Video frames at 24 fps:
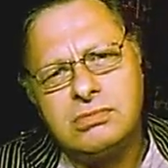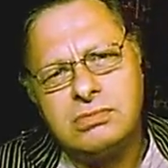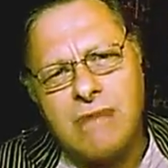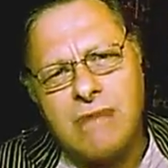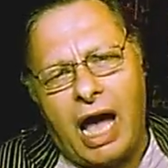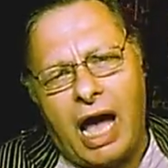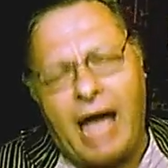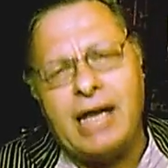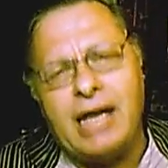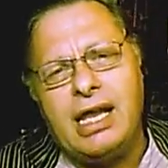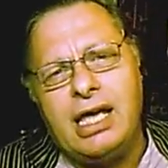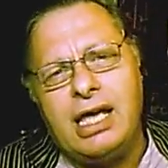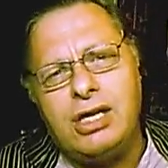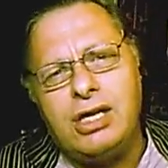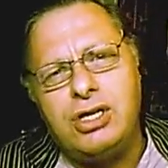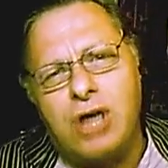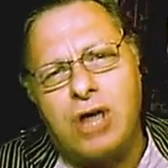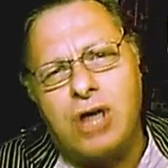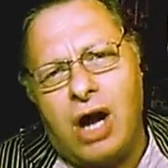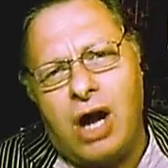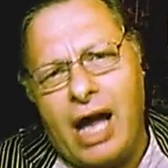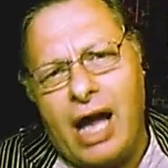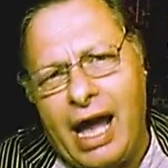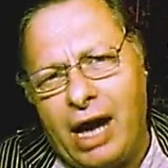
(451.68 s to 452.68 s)
I need
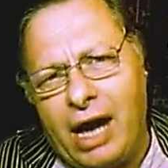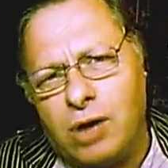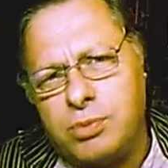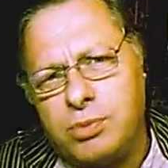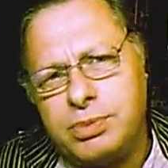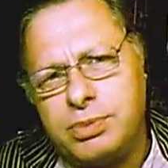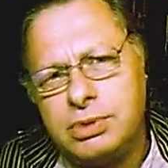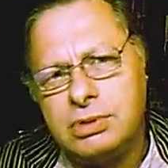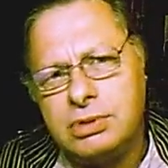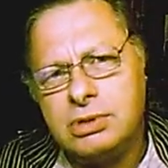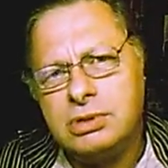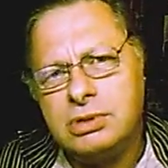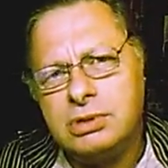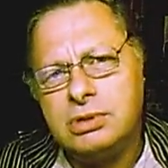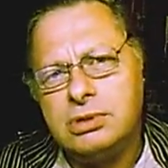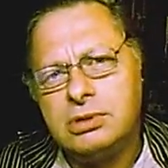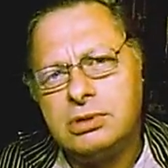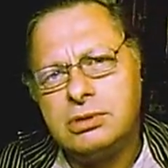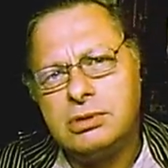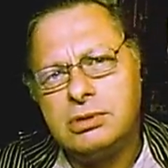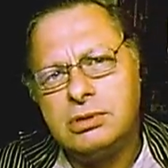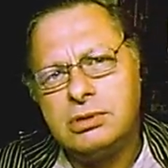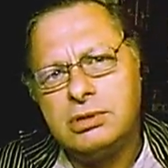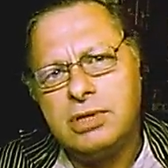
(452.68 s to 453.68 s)
your help.
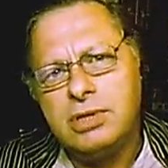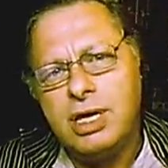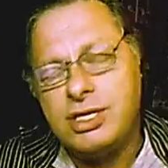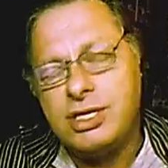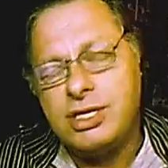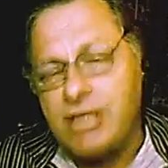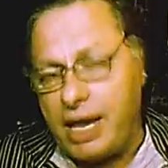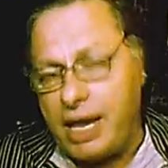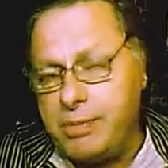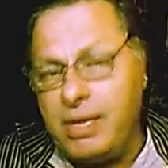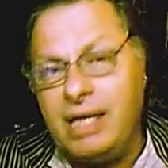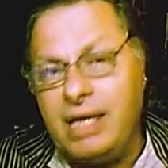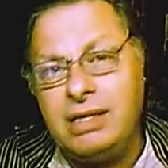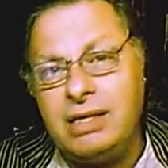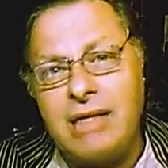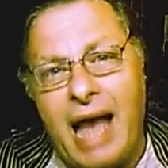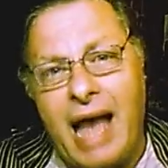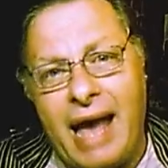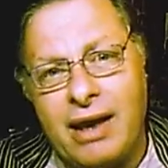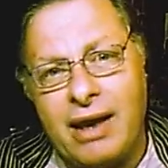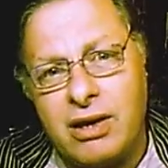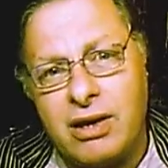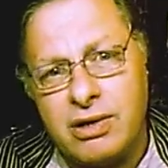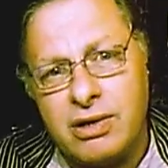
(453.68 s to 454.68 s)
Send me
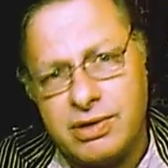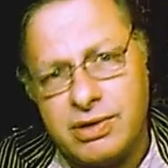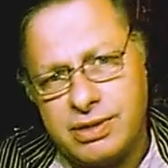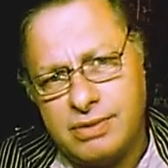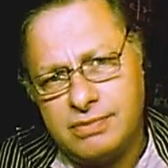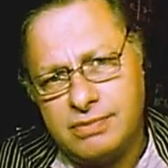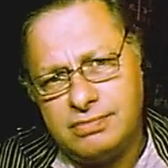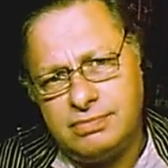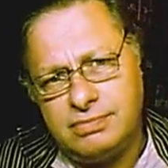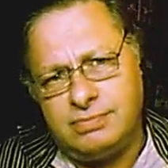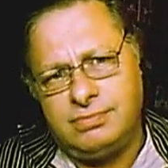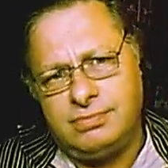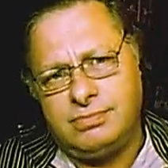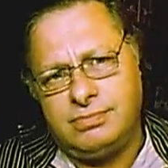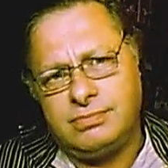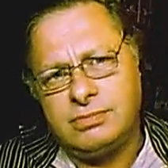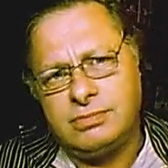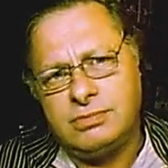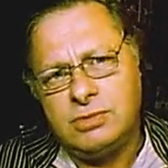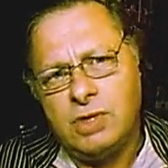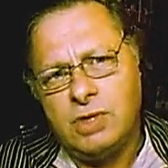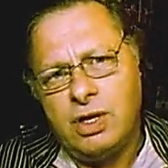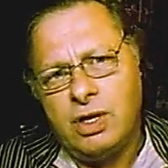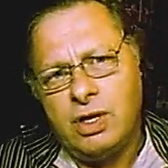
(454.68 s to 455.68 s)
letters.
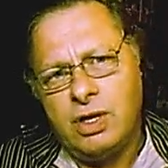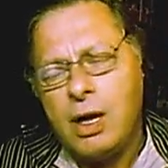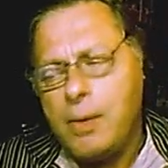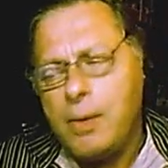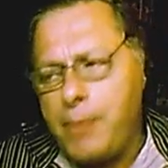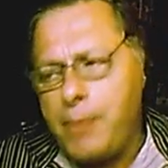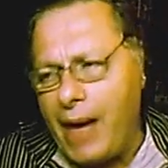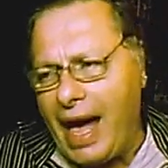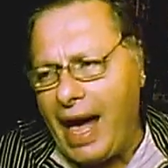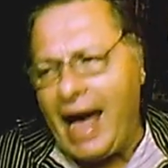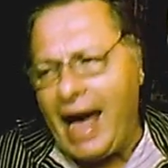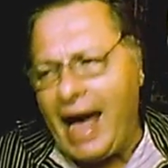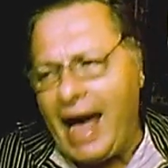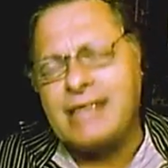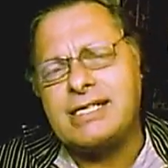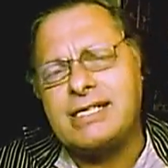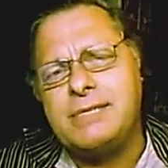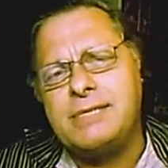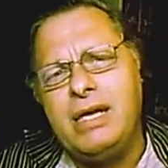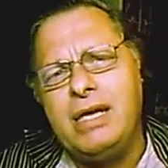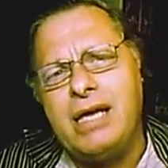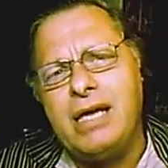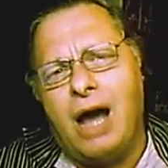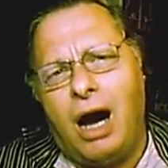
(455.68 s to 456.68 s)
Pass
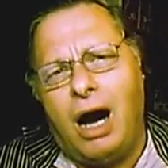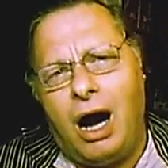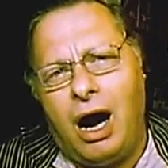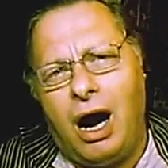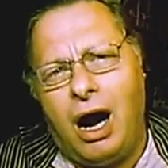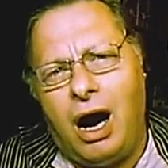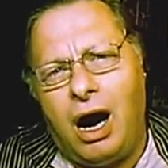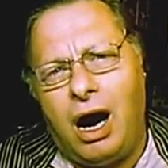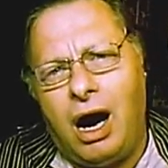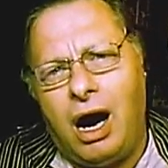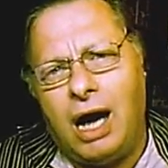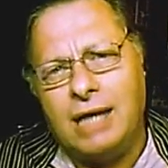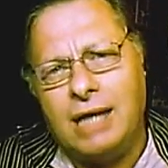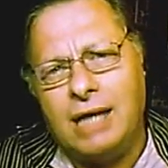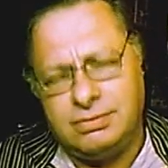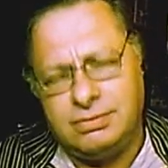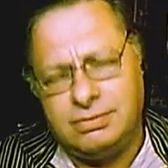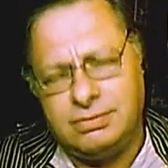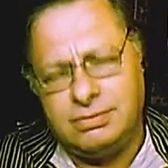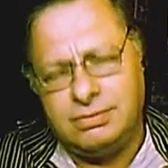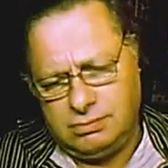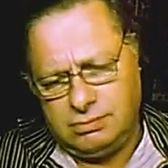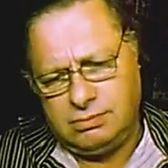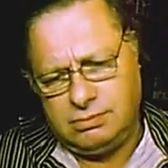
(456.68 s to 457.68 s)
me on.
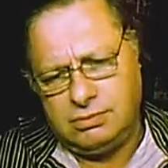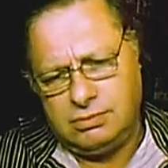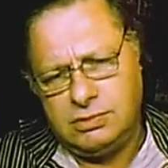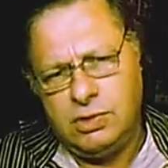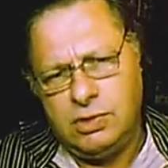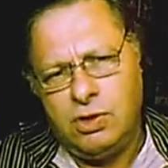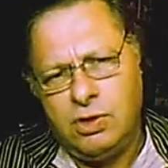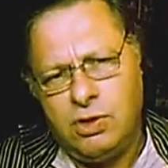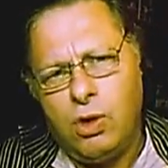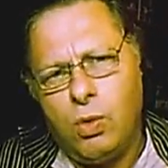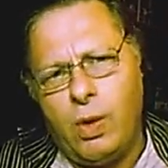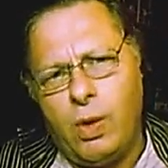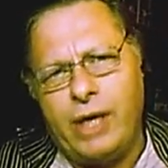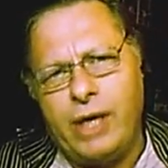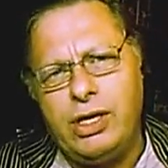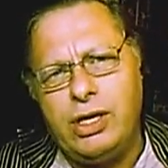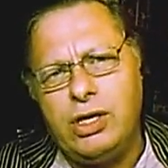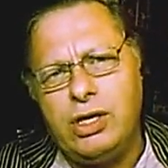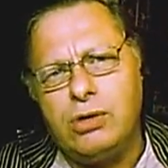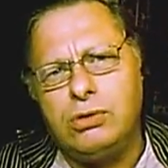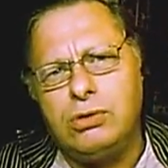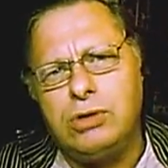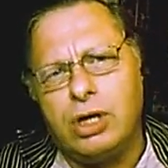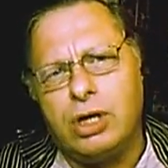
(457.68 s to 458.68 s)
When
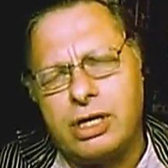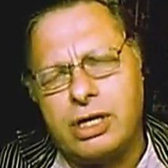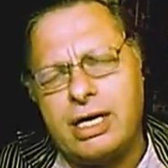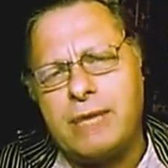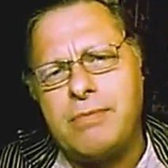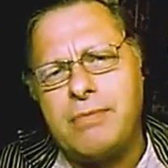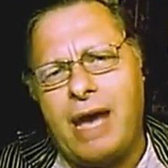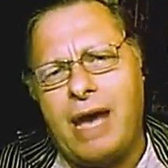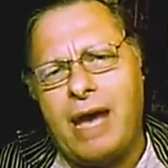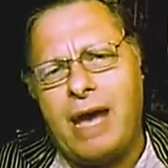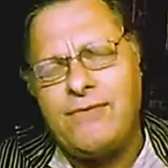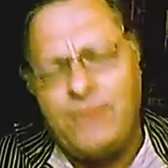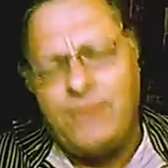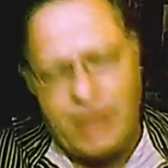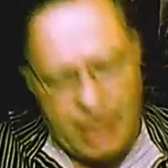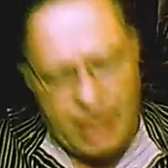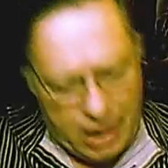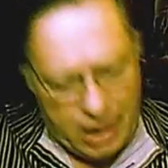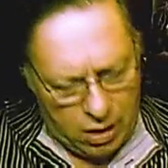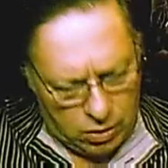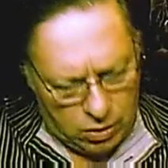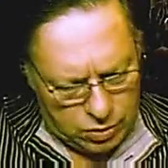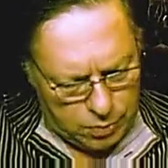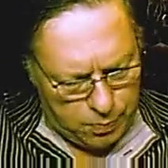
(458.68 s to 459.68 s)
you look at my
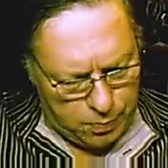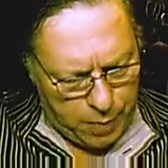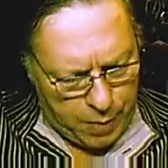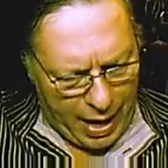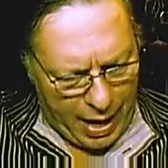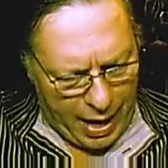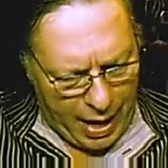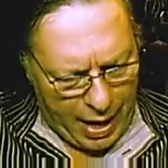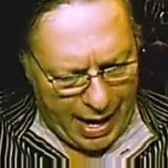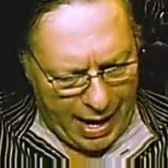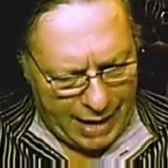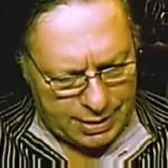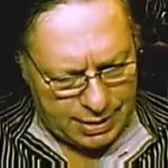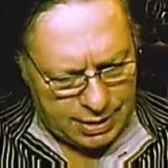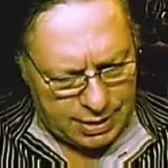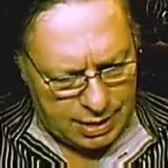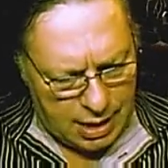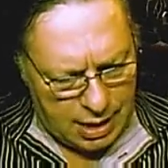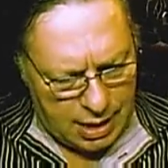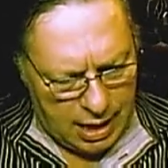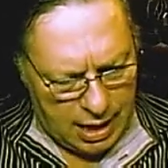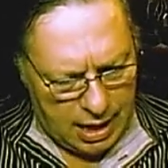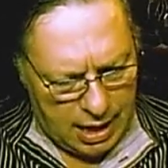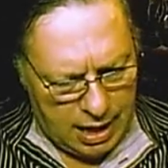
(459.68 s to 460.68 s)
videos, pass
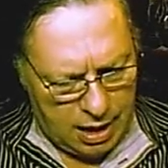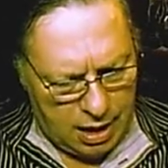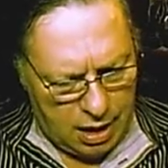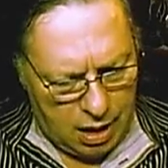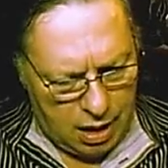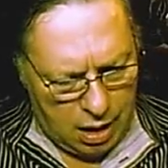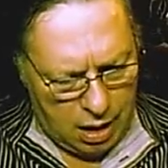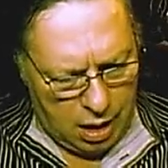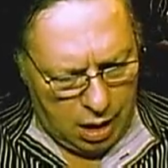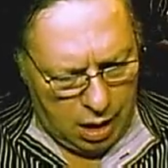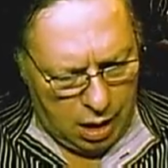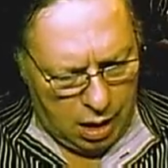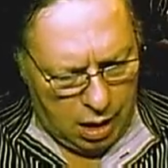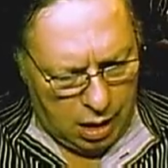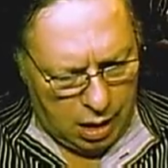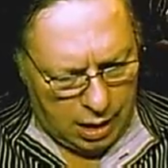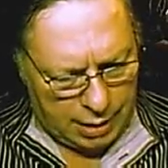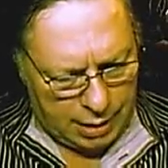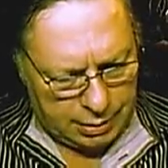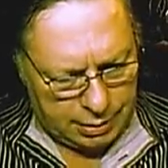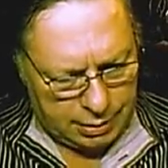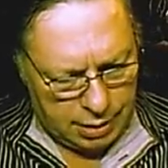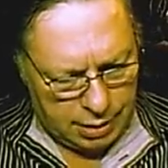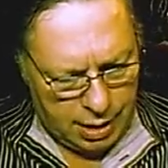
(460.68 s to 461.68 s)
it
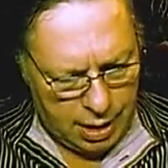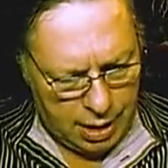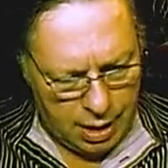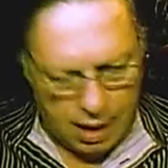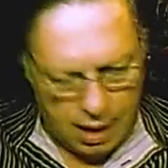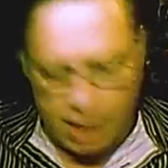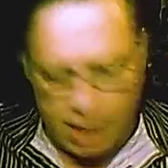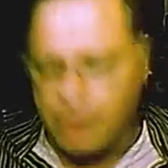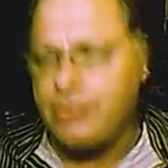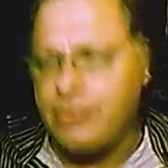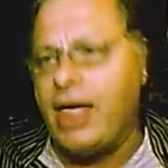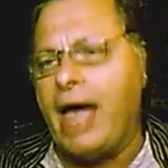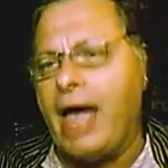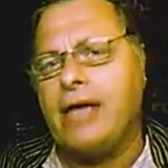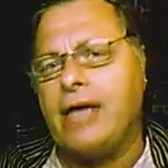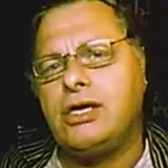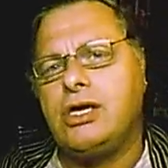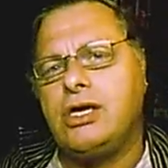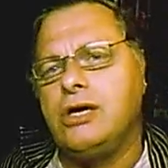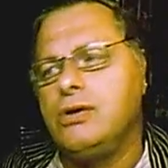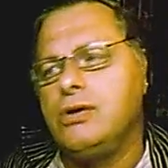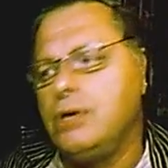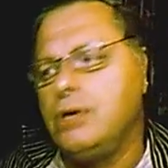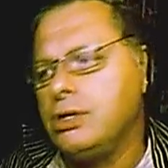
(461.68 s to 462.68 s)
on. Thank
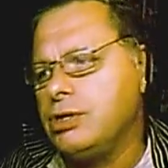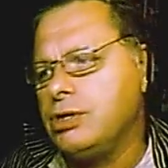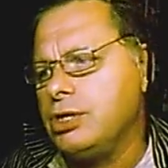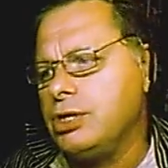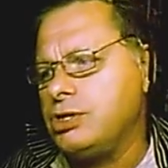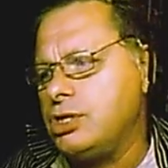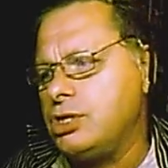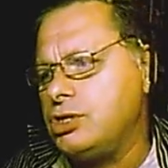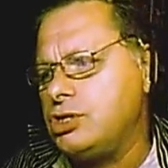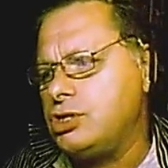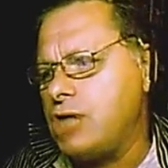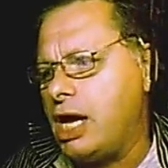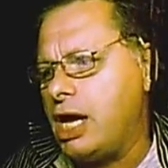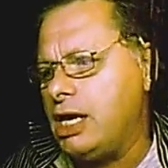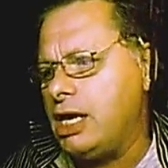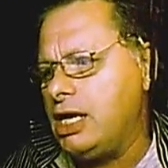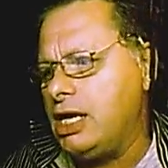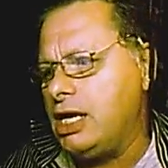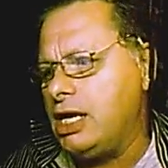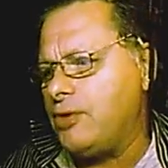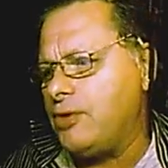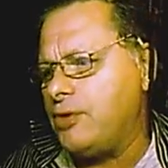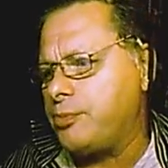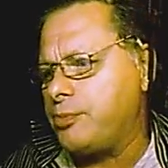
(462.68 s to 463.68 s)
you. This is JD for